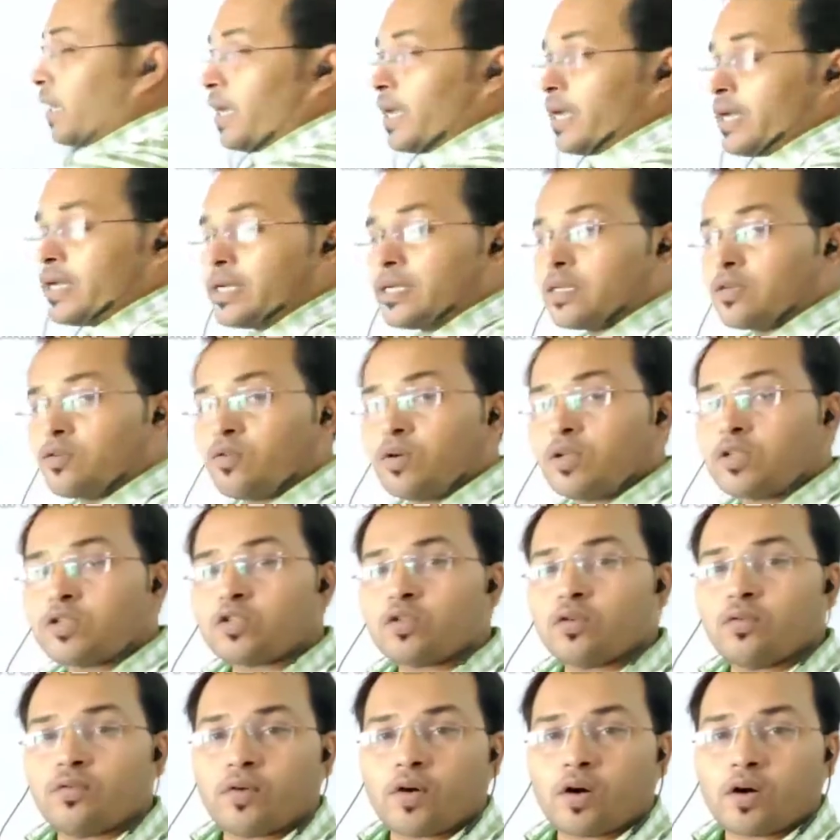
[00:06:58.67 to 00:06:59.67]
a equals
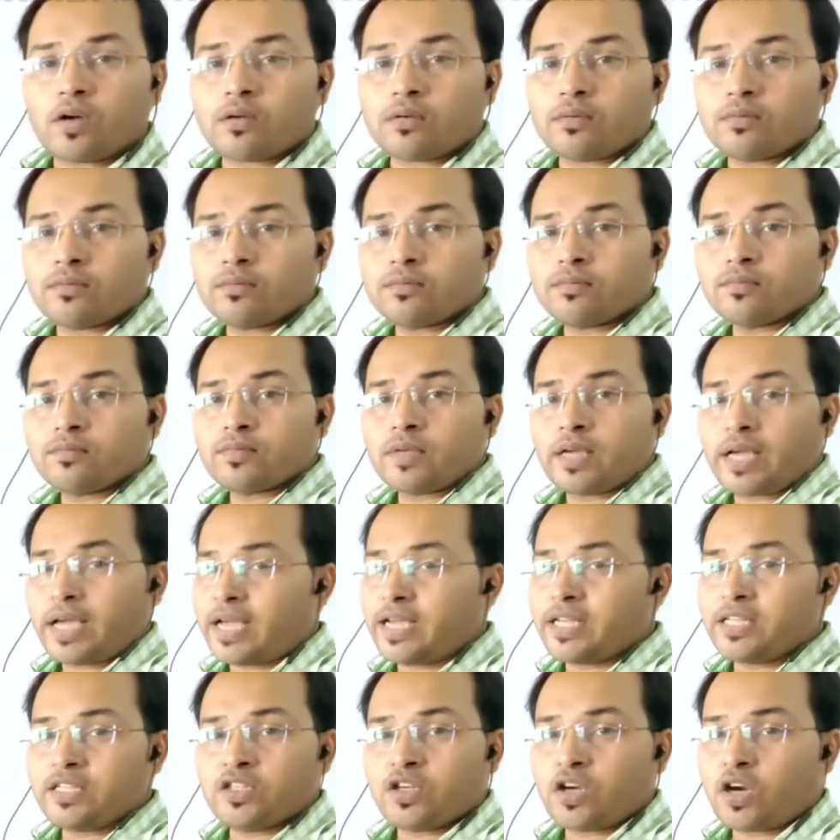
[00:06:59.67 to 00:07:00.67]
to 4, a
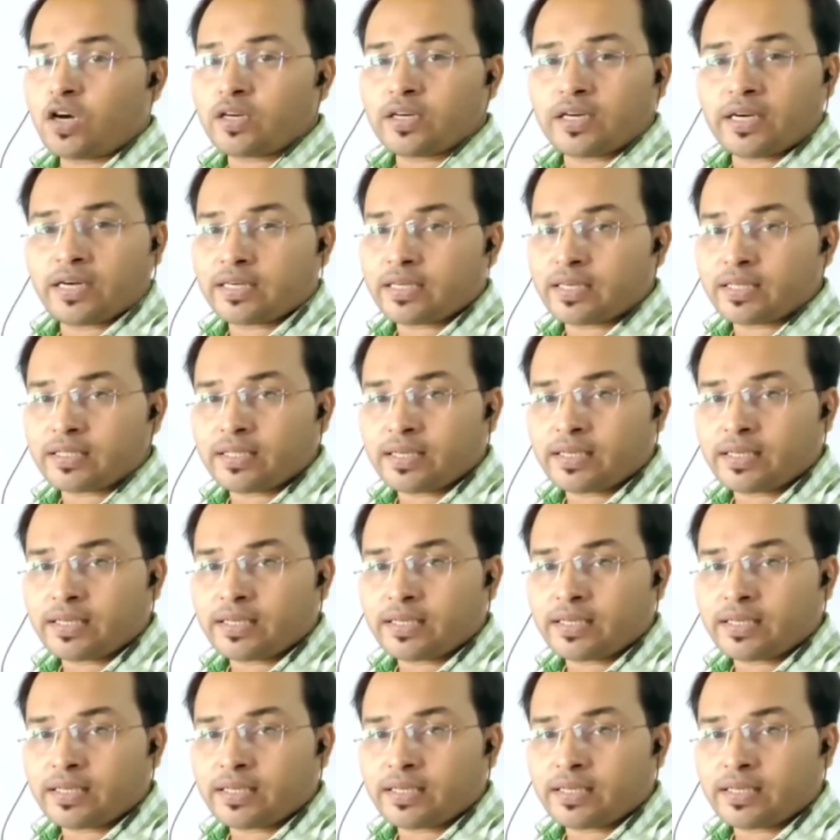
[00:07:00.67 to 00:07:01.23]
is not greater